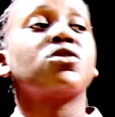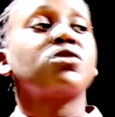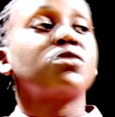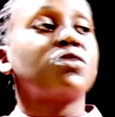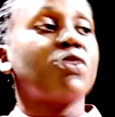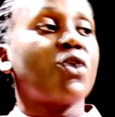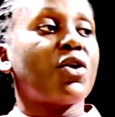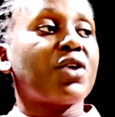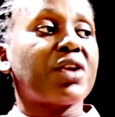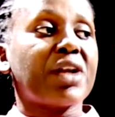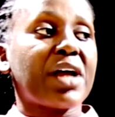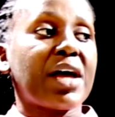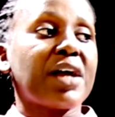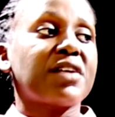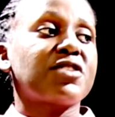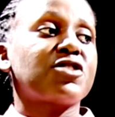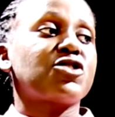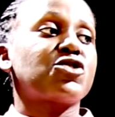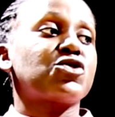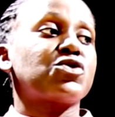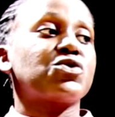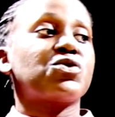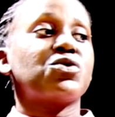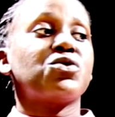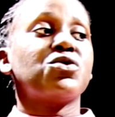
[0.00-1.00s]
correct
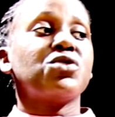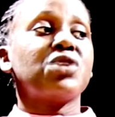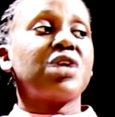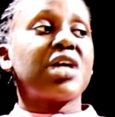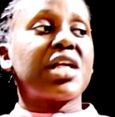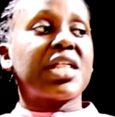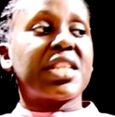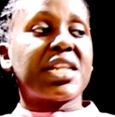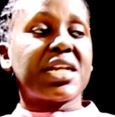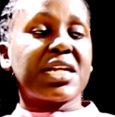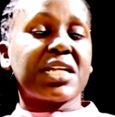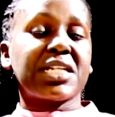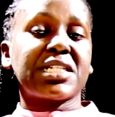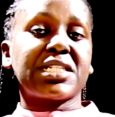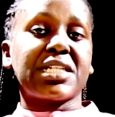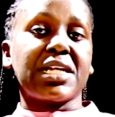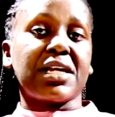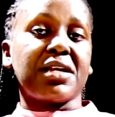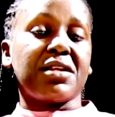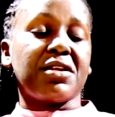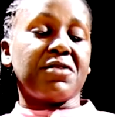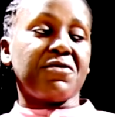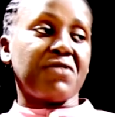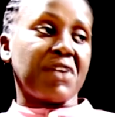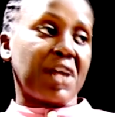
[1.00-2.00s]
to 3
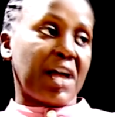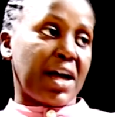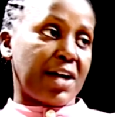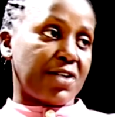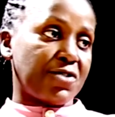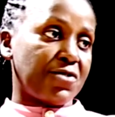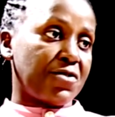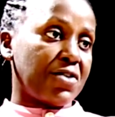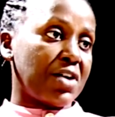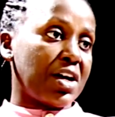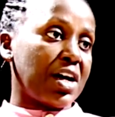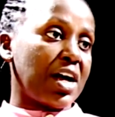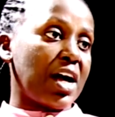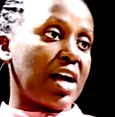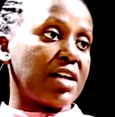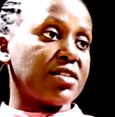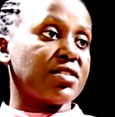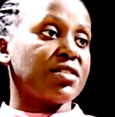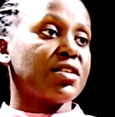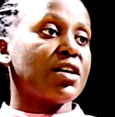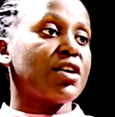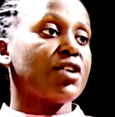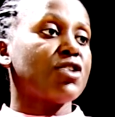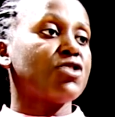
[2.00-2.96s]
significant figures.